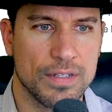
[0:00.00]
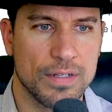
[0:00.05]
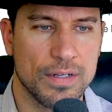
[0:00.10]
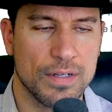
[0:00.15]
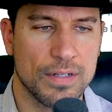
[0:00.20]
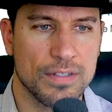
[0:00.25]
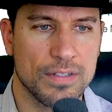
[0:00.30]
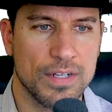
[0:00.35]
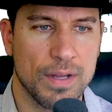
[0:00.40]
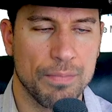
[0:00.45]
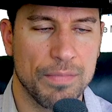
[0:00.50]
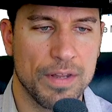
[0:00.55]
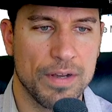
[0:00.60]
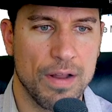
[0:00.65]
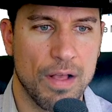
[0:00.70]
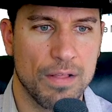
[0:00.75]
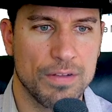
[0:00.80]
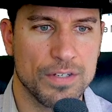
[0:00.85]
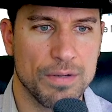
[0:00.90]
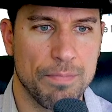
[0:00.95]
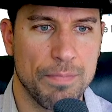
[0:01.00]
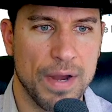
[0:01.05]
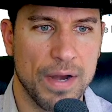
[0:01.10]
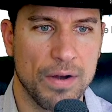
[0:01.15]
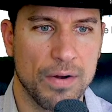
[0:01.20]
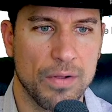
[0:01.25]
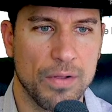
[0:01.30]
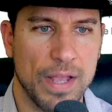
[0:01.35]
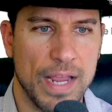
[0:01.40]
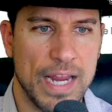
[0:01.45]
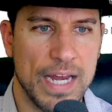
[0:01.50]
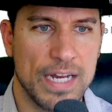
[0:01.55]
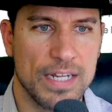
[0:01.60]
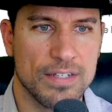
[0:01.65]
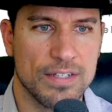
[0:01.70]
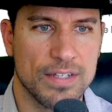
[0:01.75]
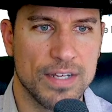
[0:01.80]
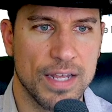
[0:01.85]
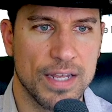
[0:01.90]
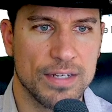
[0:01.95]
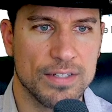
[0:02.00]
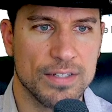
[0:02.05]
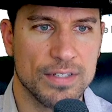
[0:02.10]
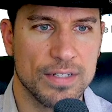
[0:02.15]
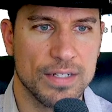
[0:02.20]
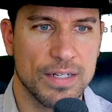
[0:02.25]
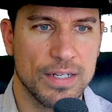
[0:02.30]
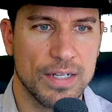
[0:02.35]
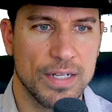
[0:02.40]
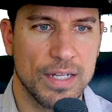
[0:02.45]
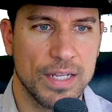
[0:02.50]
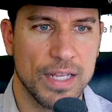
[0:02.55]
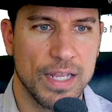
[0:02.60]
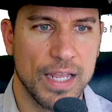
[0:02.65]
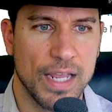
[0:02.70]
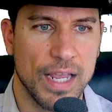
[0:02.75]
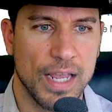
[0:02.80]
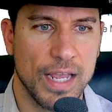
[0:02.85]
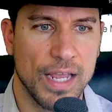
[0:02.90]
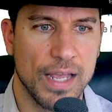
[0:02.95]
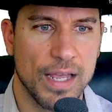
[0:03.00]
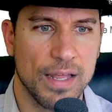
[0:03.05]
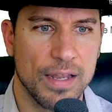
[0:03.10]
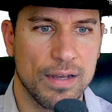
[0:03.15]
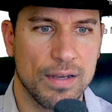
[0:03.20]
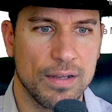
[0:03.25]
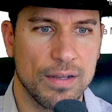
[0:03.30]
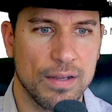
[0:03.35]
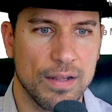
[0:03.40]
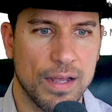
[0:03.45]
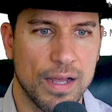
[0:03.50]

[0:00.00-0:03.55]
something dollars a barrel, 86, and